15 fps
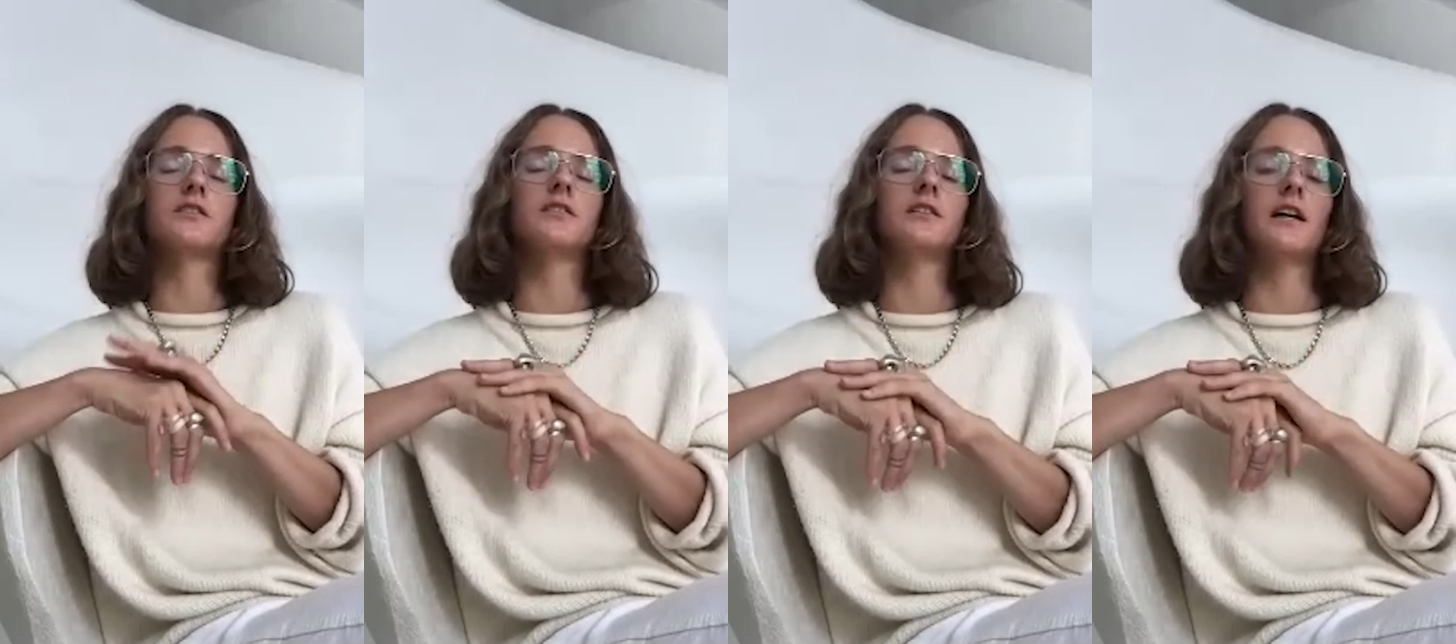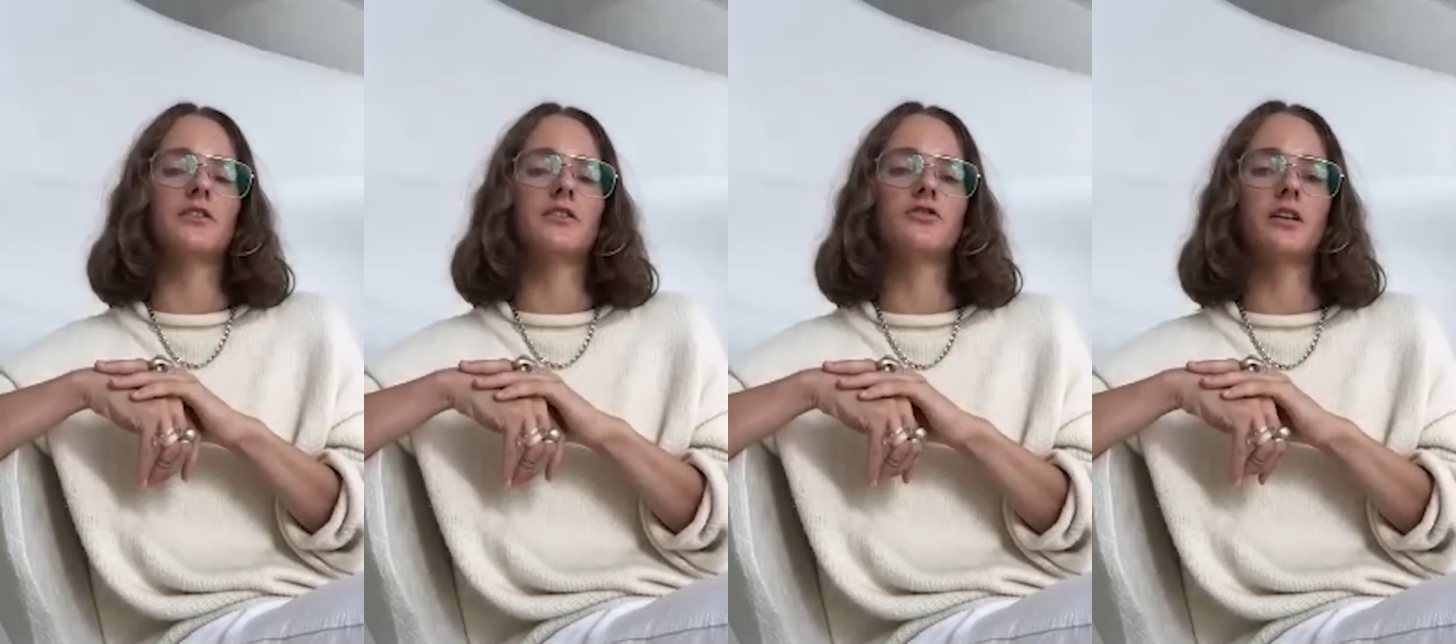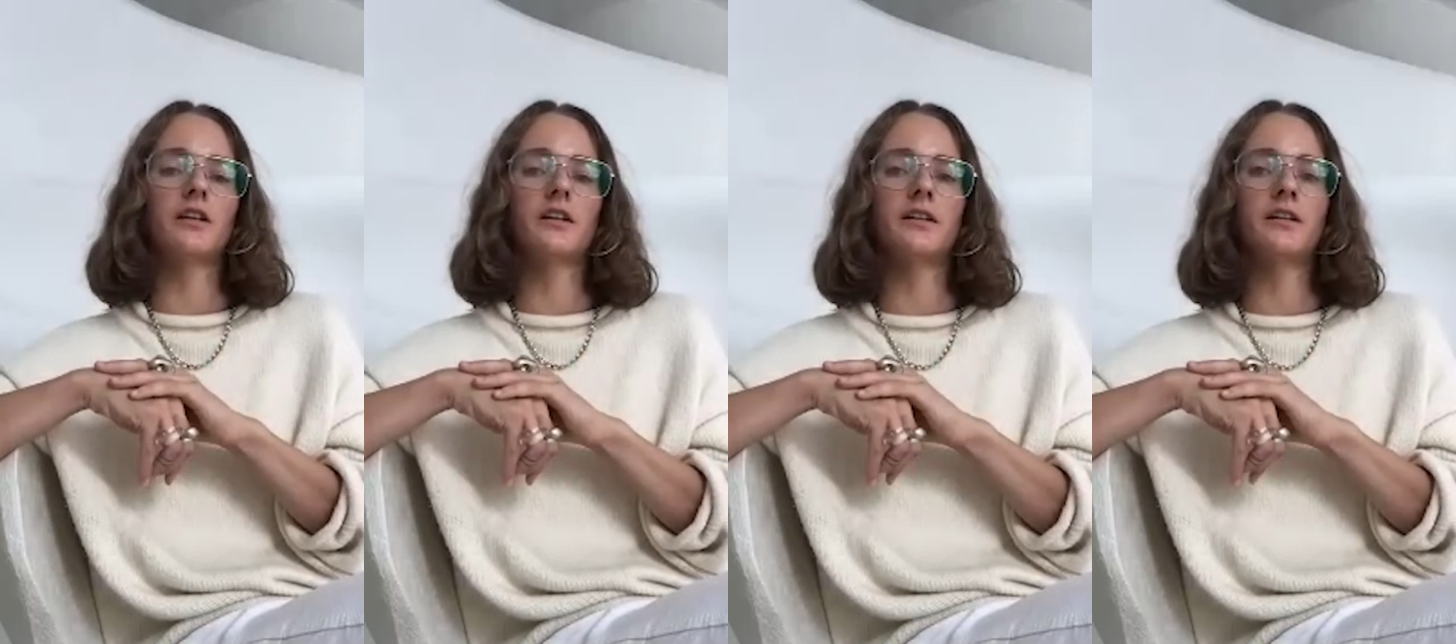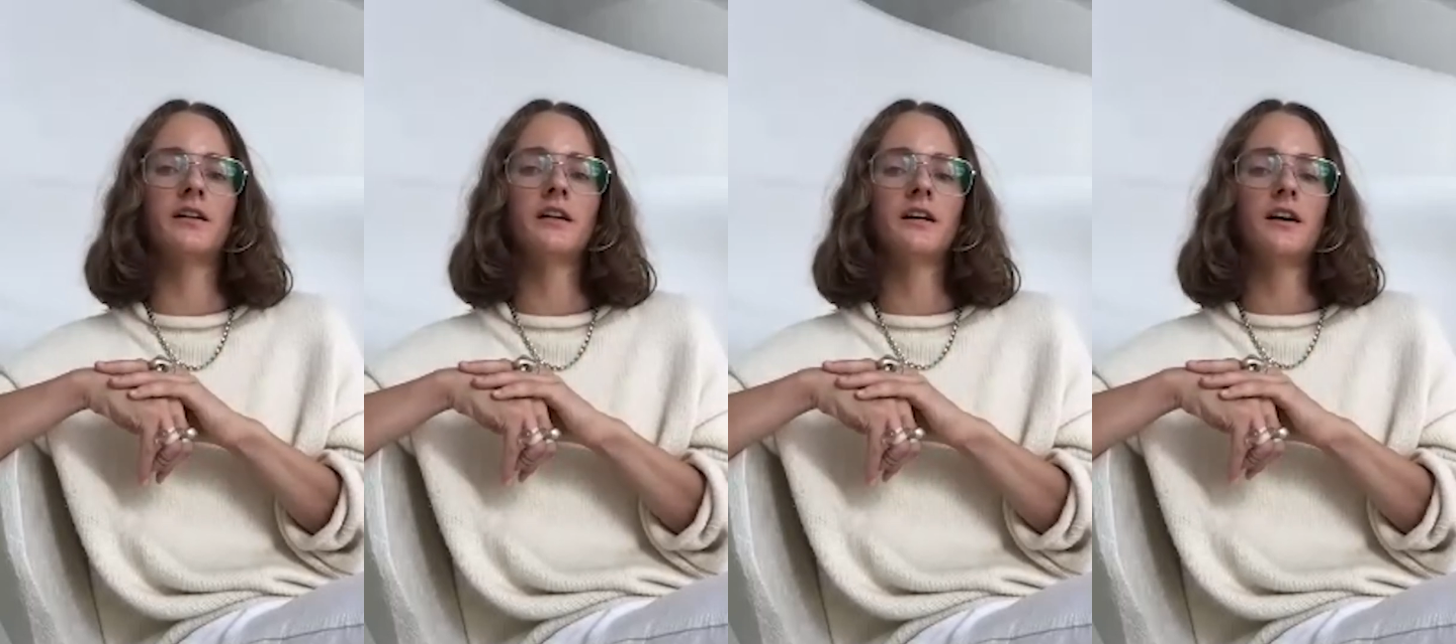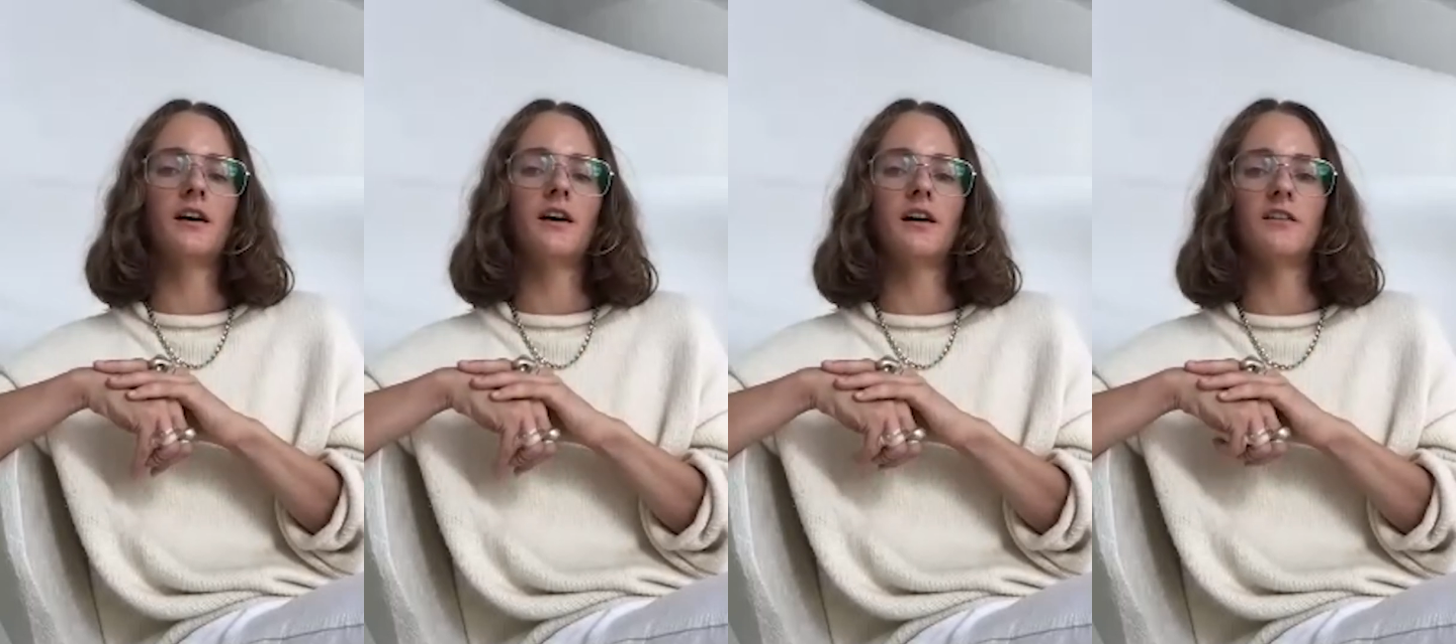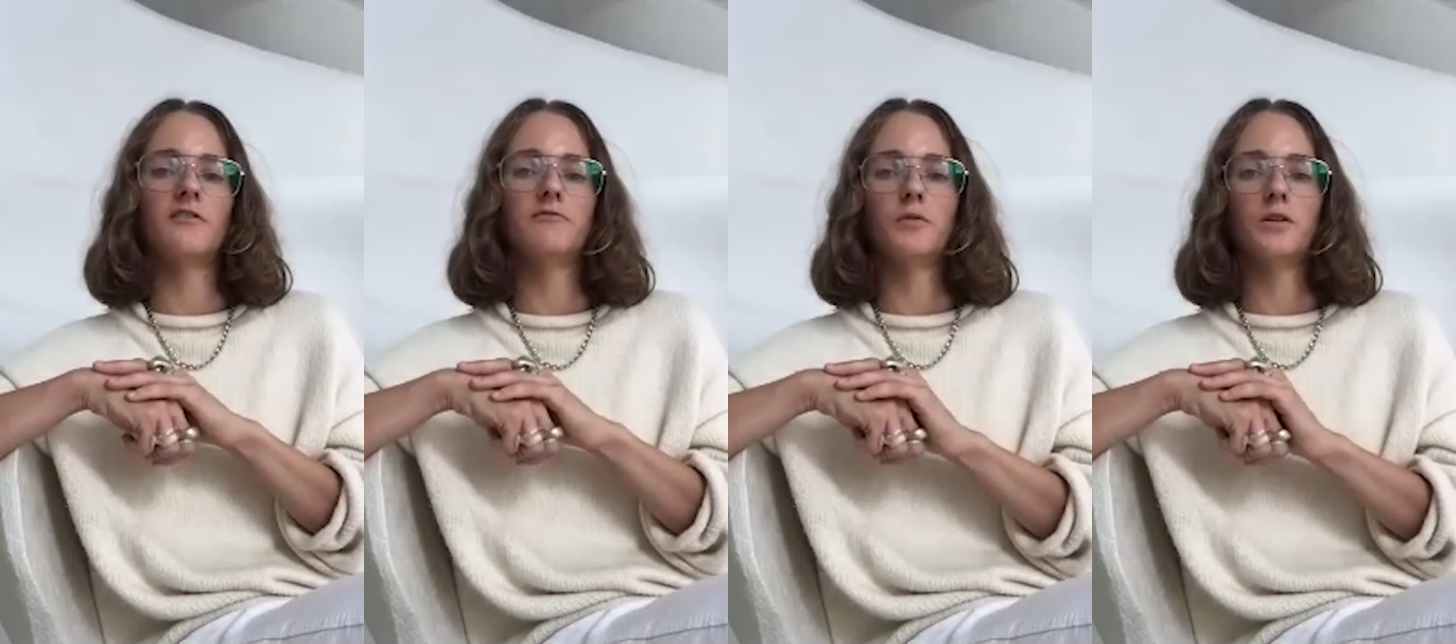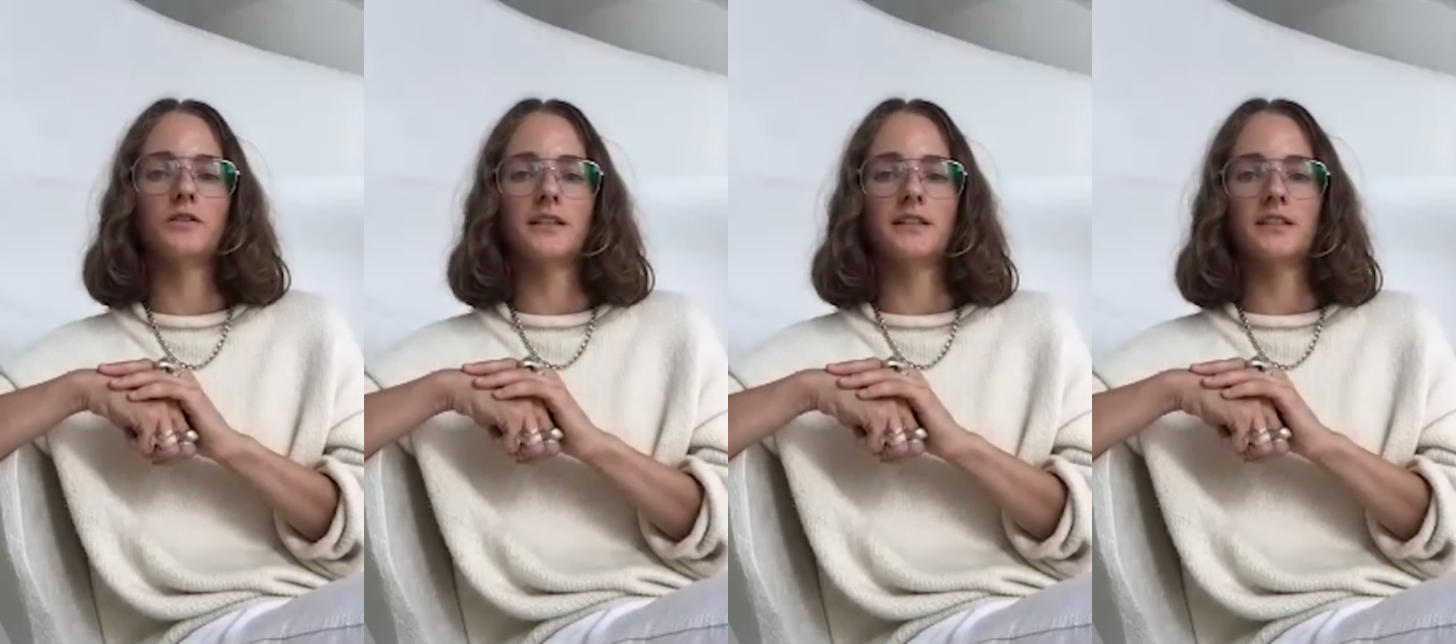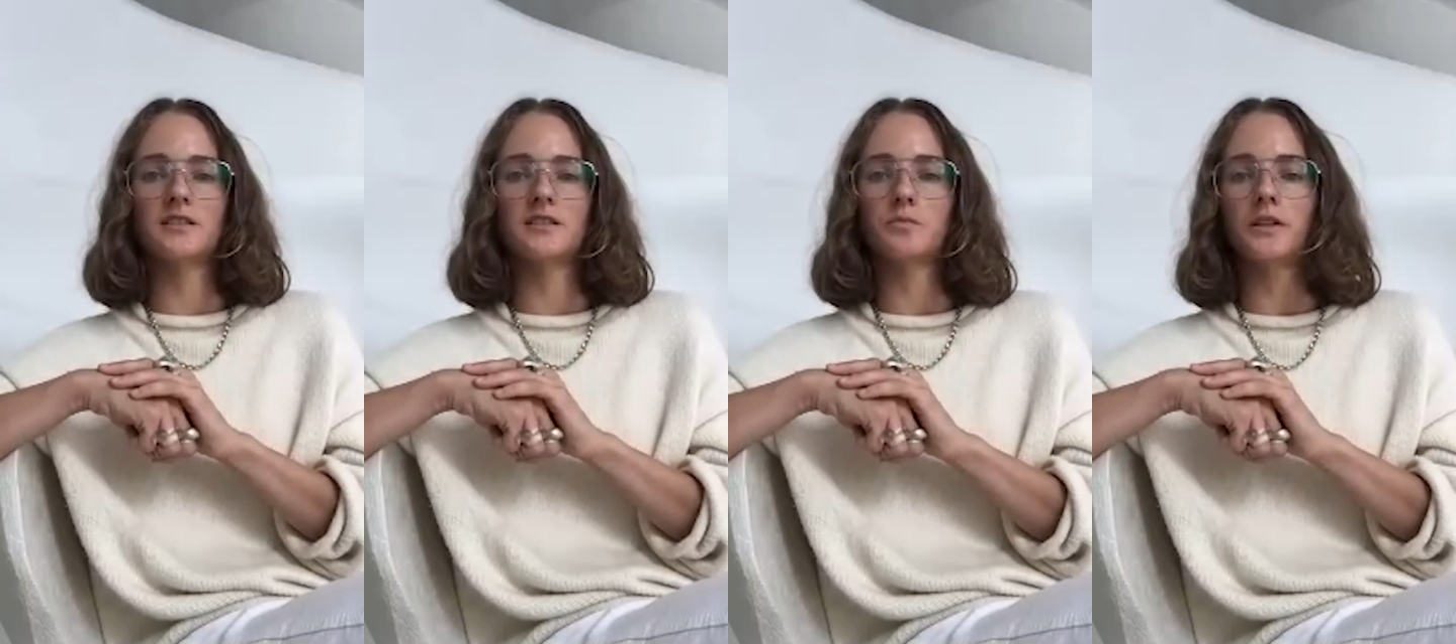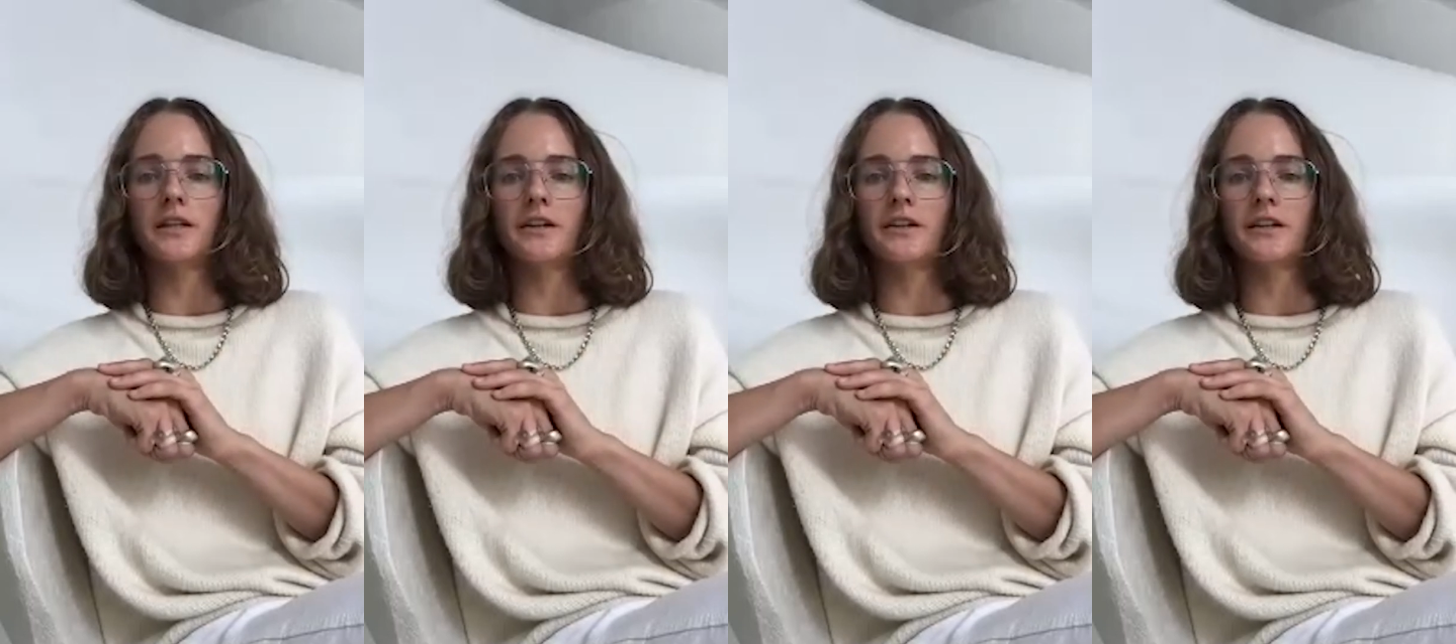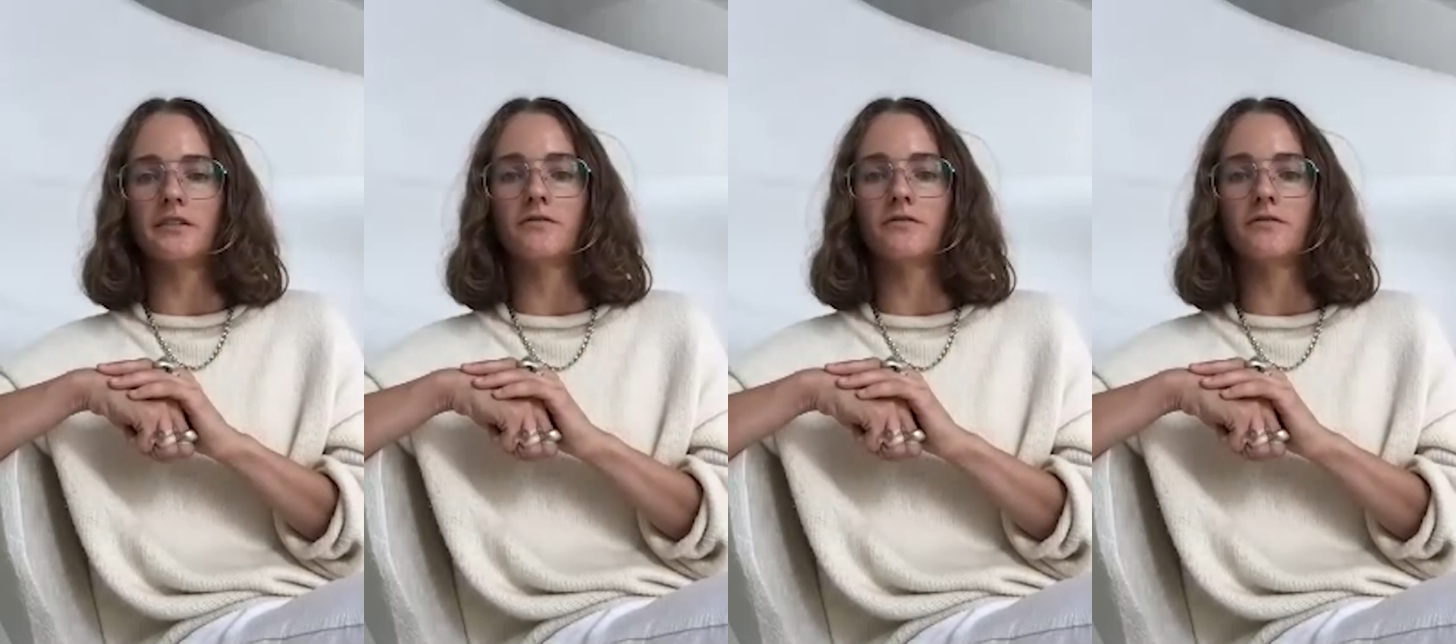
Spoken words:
collection of multidisciplinary